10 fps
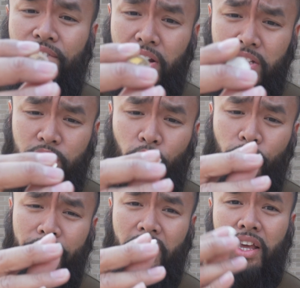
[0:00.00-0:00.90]
found this
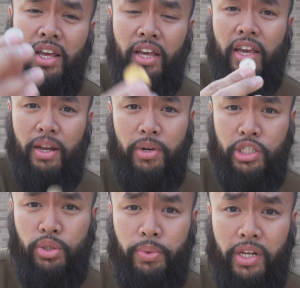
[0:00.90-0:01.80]
coin and I want to
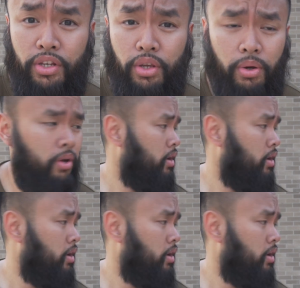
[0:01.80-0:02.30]
show you what it can do.